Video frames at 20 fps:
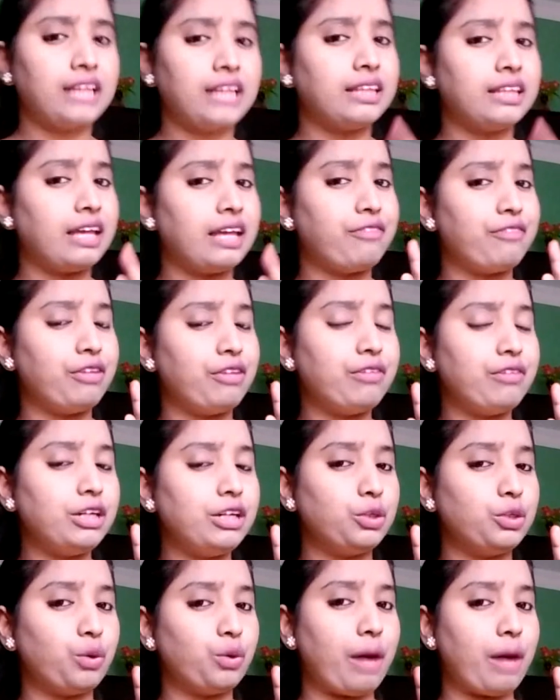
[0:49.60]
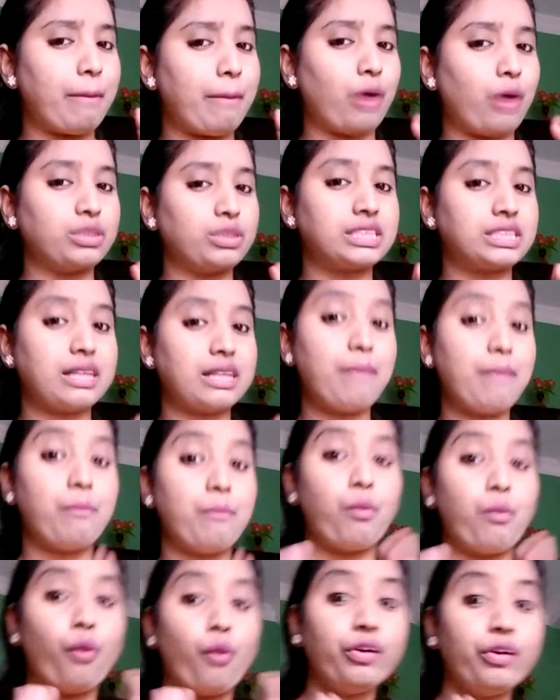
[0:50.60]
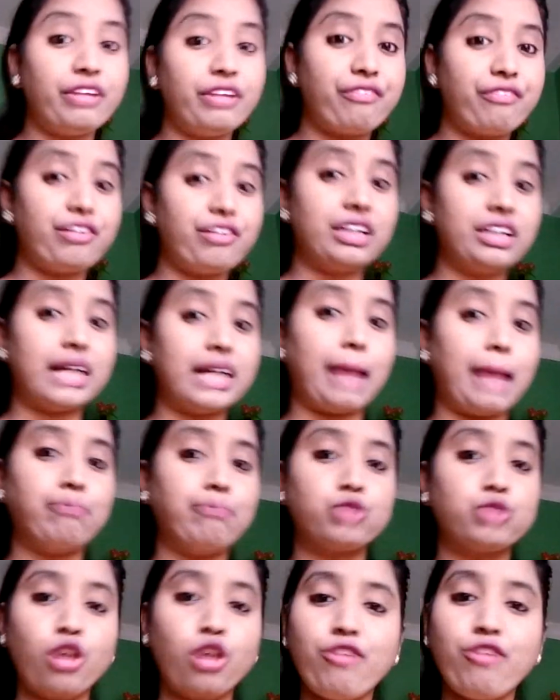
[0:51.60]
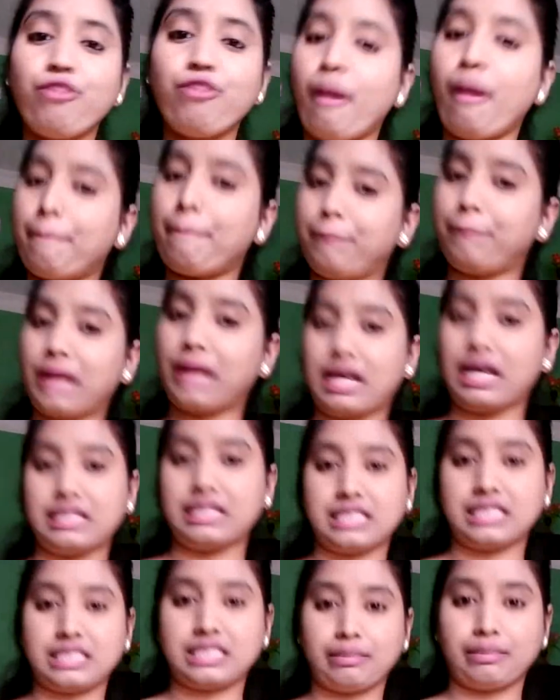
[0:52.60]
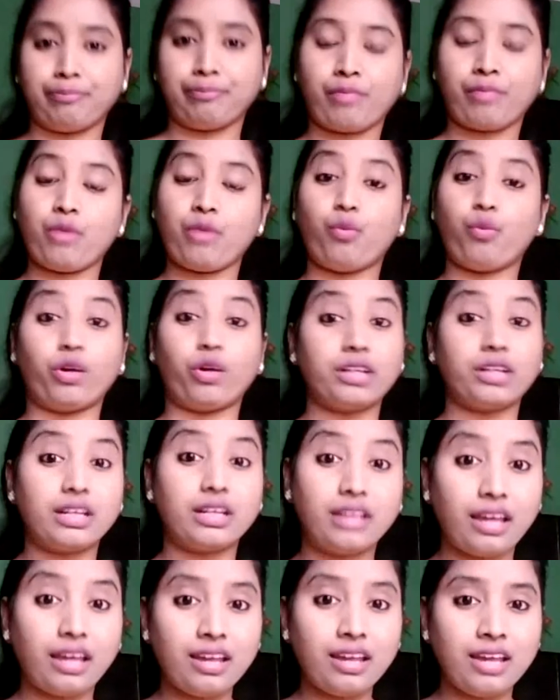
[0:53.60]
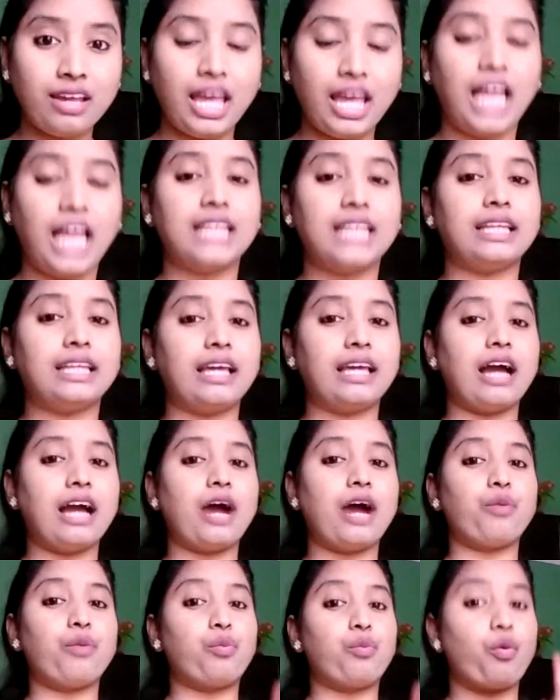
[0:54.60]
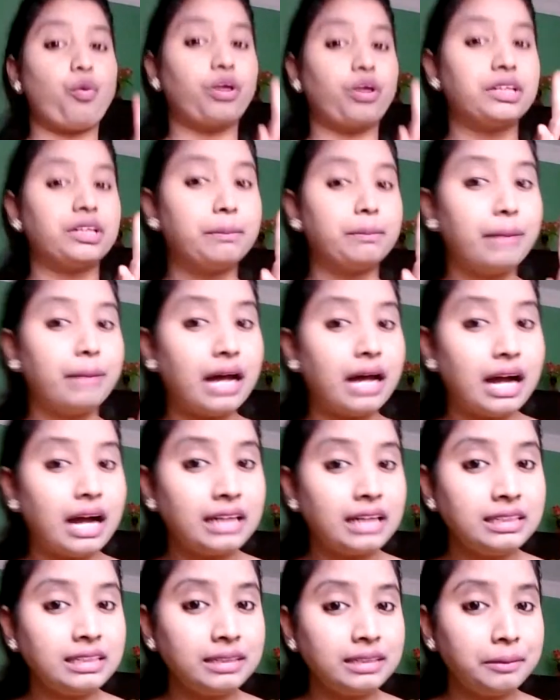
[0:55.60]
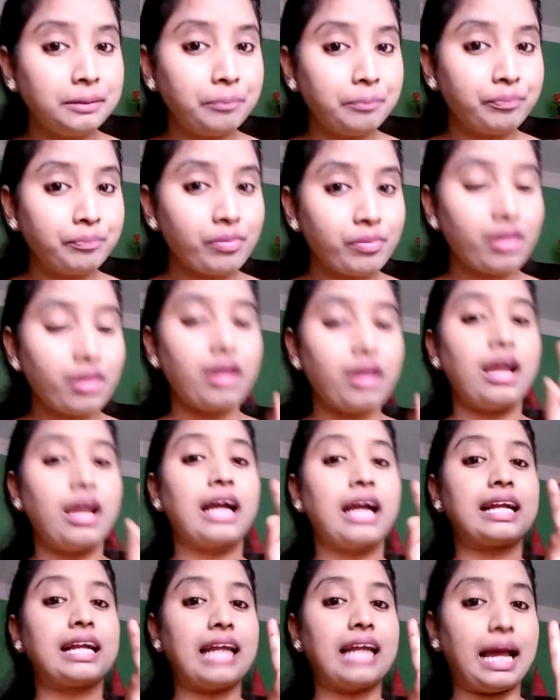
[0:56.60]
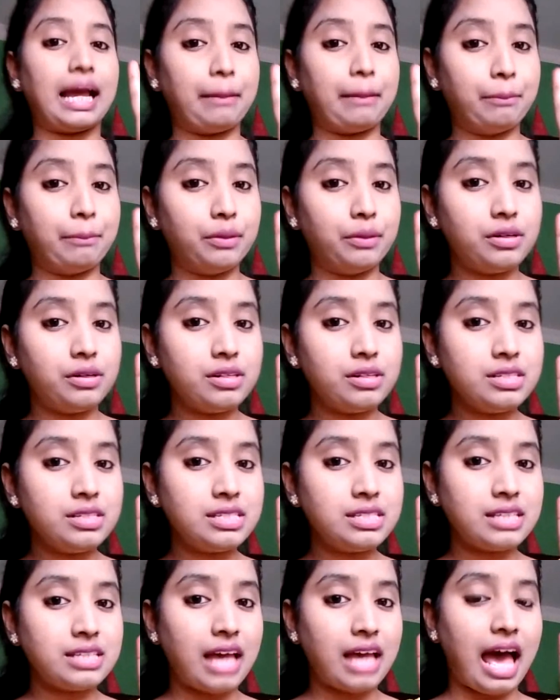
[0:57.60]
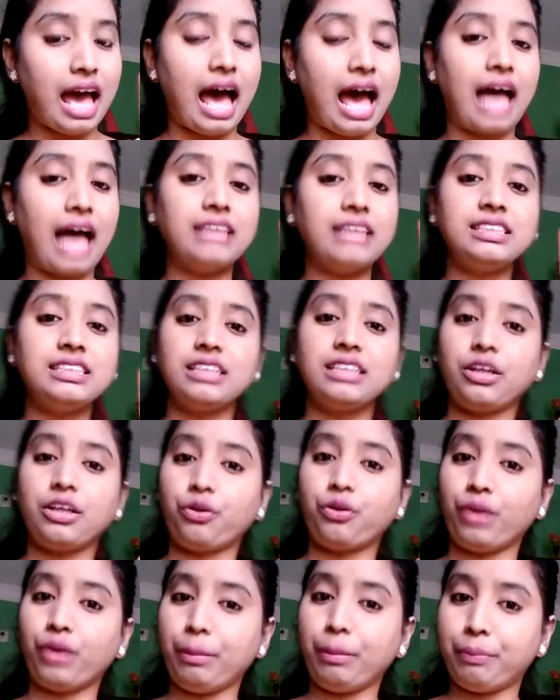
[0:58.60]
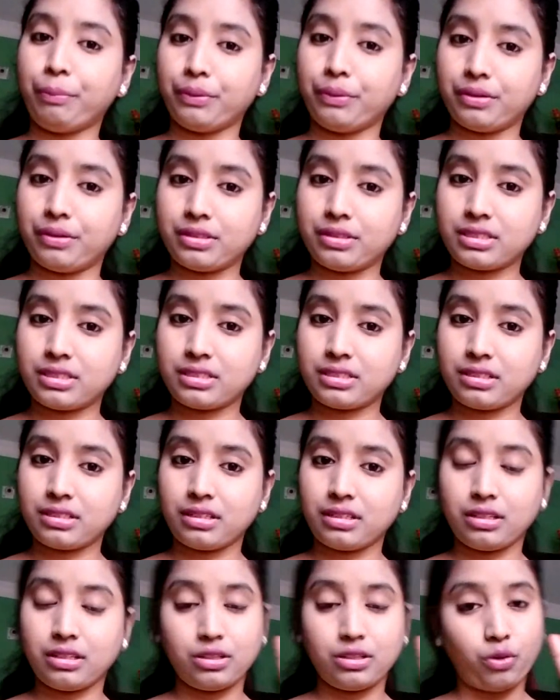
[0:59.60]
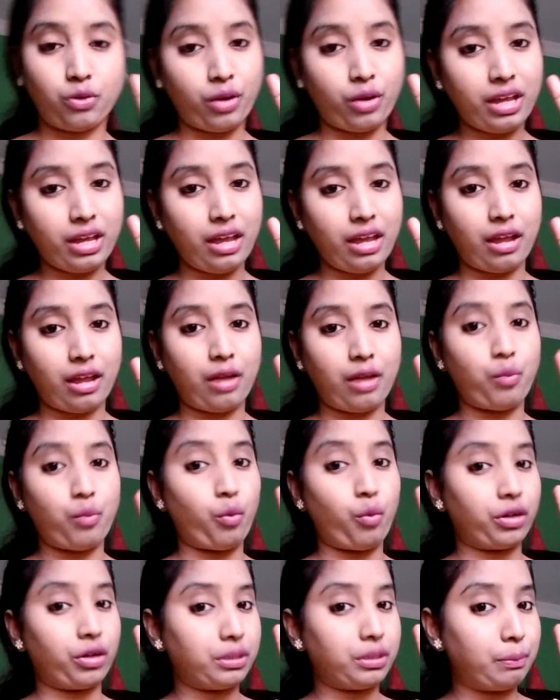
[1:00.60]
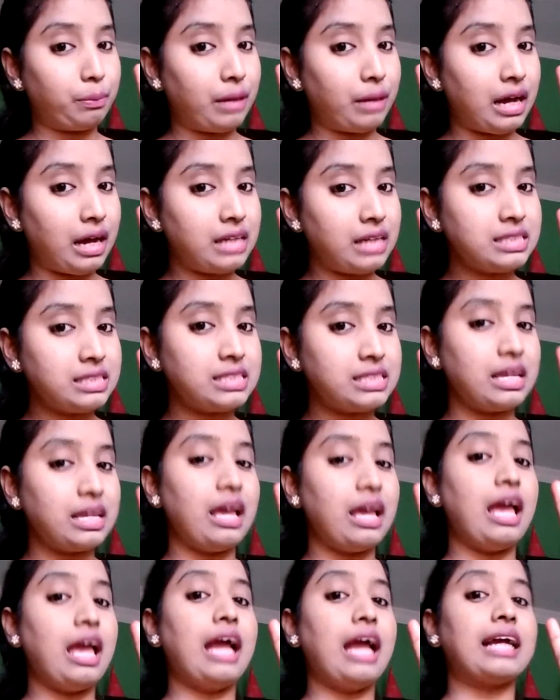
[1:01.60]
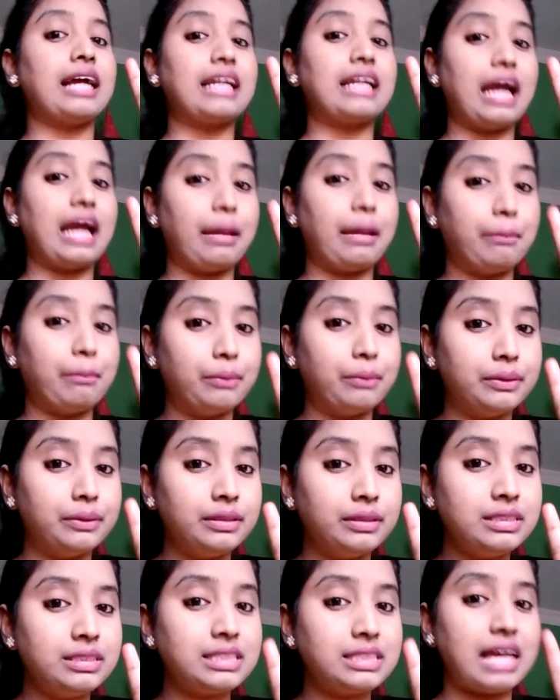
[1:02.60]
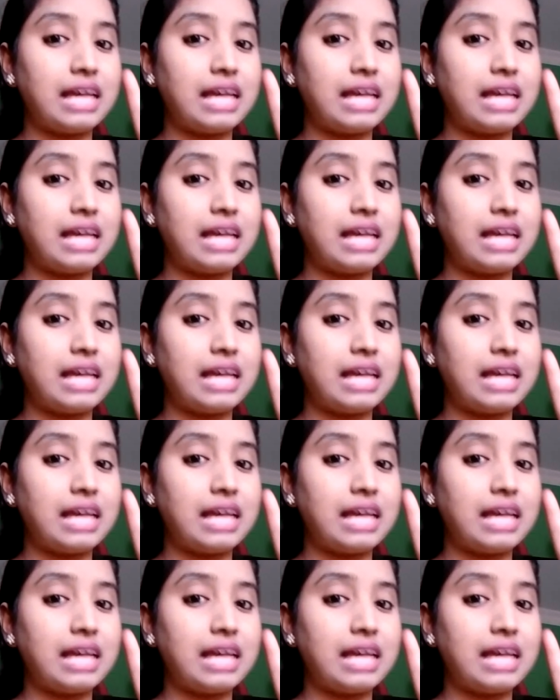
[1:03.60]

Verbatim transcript: there we will do about some more different types of plants. What are they? They are water plant, climbers and creepers. Okay, water plants, climbers